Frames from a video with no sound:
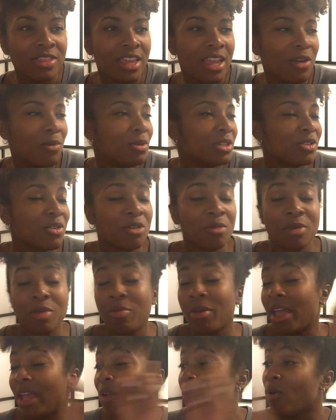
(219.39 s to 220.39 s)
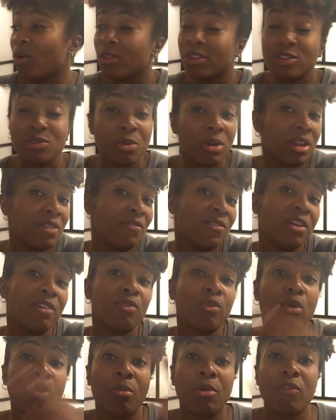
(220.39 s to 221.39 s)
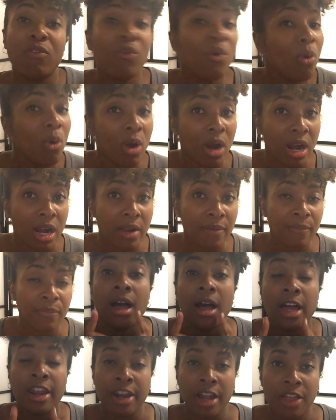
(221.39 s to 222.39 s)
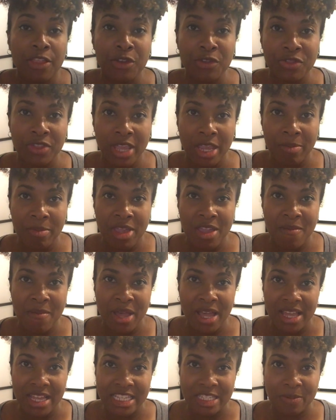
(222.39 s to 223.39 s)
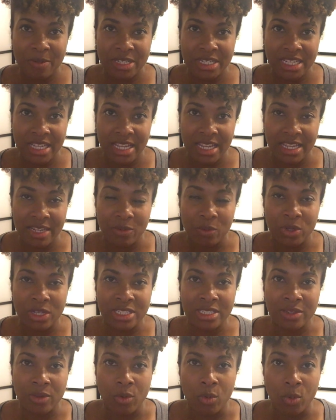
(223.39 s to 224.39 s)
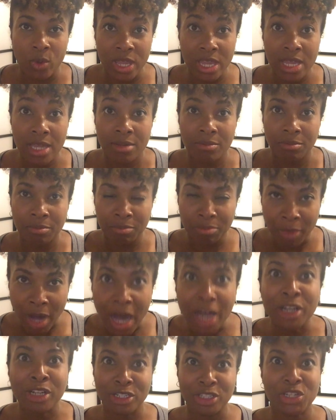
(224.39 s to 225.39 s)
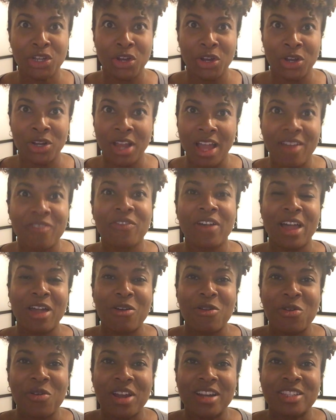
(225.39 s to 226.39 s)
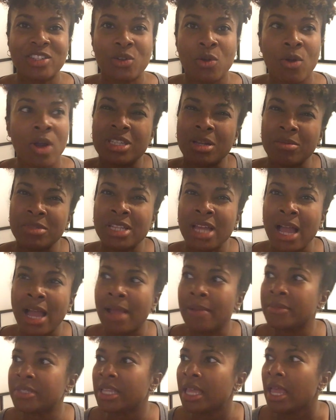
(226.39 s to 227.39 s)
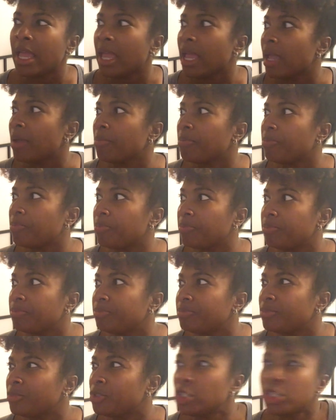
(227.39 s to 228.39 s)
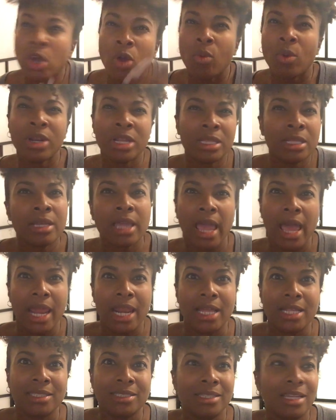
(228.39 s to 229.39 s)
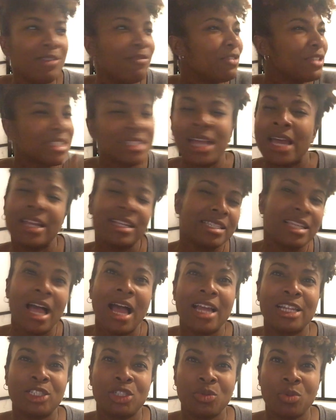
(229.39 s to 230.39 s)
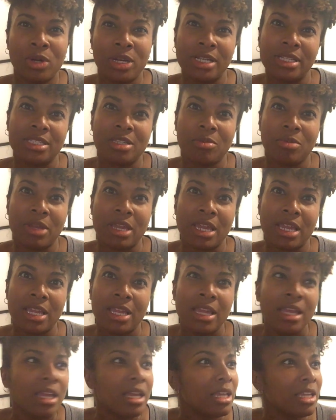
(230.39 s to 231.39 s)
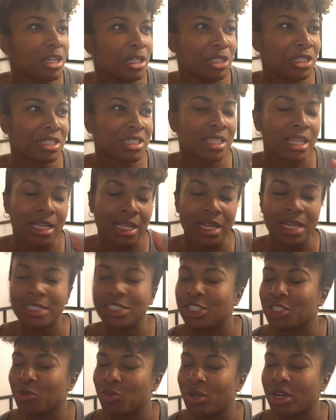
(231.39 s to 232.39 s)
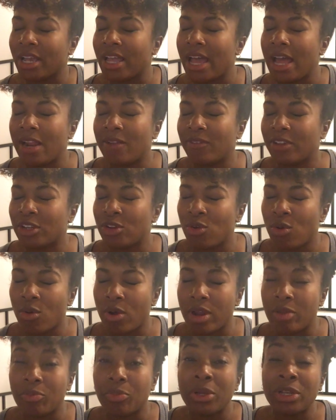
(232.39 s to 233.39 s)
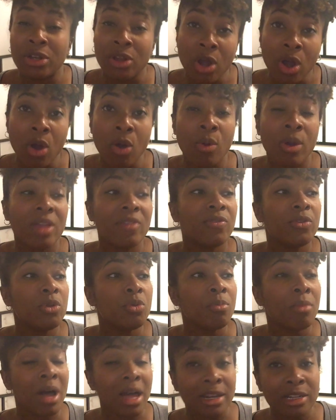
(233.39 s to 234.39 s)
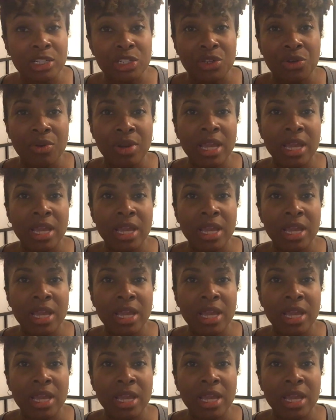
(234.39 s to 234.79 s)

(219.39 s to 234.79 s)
it was going to be paid on the 25th or before. Another thing me and my husband did was we monitored our FICO credit score. Sometimes you don't want to look at it if it's not as high as you want it to be. And you're just like, I just want to kind of ignore it. But no, if you monitor